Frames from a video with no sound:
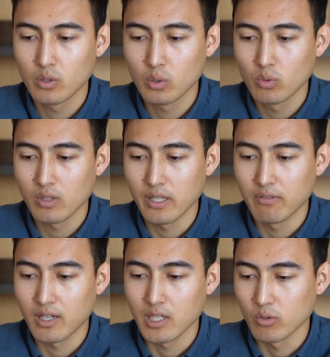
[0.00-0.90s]
to a
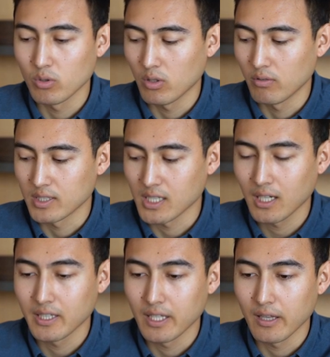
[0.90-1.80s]
value of
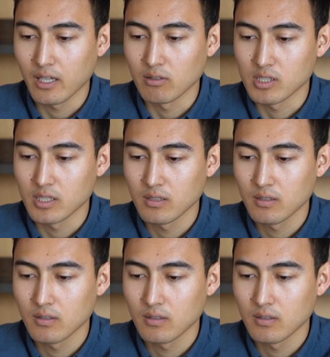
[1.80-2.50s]
exactly 10,000,